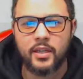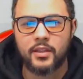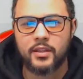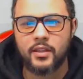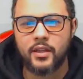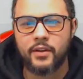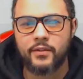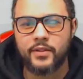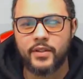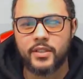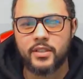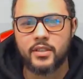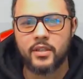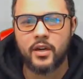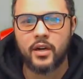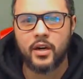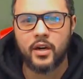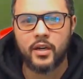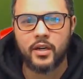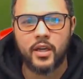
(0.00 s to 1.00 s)
Love this
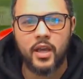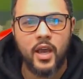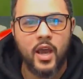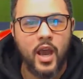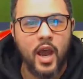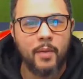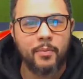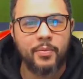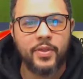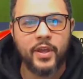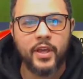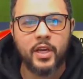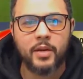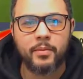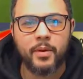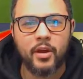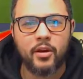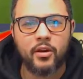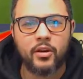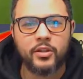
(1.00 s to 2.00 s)
card. I'm thinking
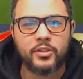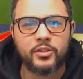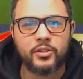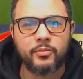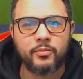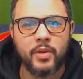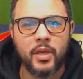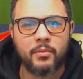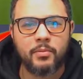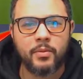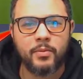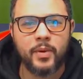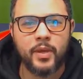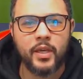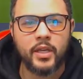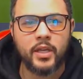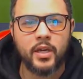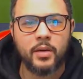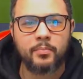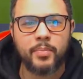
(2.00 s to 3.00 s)
about also maybe
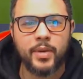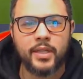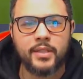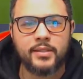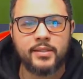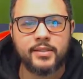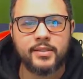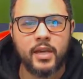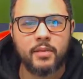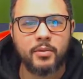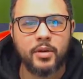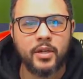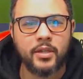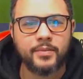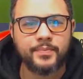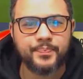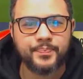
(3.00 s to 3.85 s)
picking up Benzema